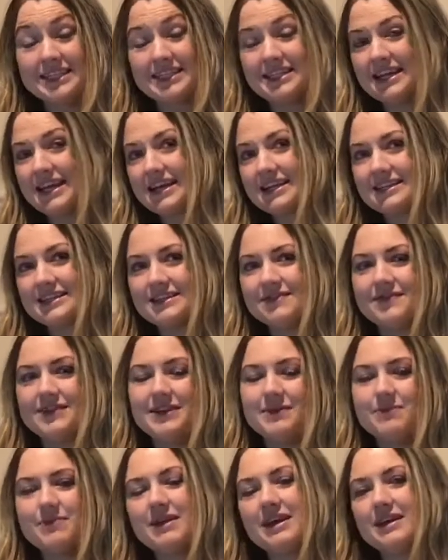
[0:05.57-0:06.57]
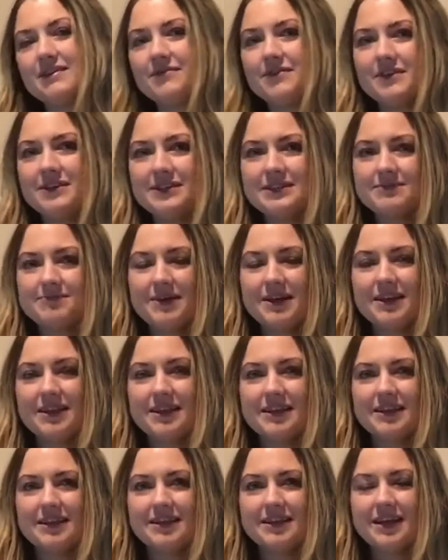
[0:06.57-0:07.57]
activity planned for this month,
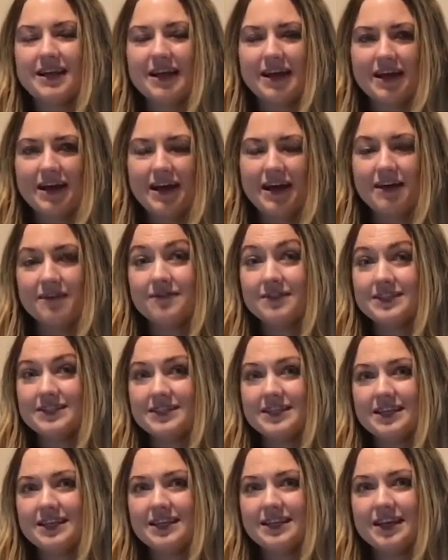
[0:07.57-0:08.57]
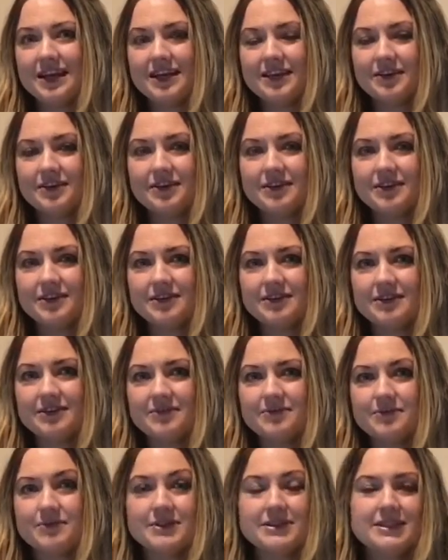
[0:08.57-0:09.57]
and obviously that couldn't
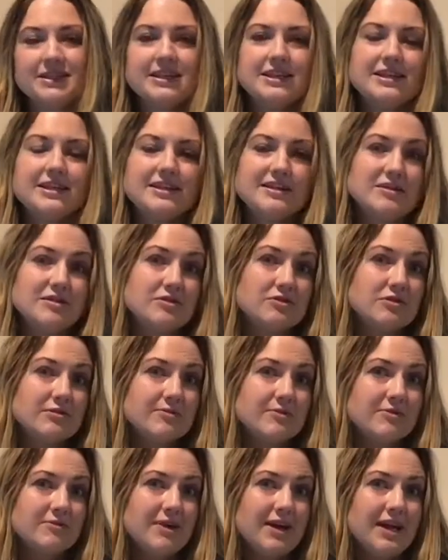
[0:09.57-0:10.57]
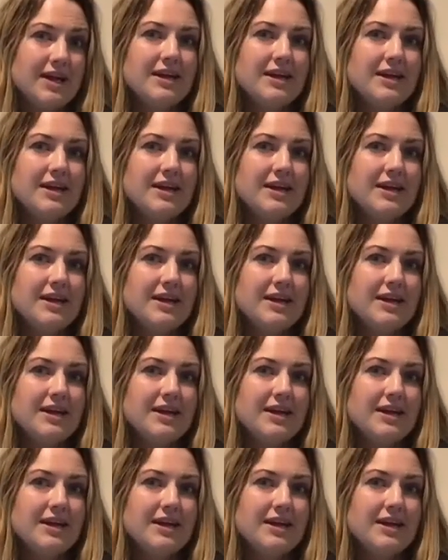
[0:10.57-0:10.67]
proceed in the normal way,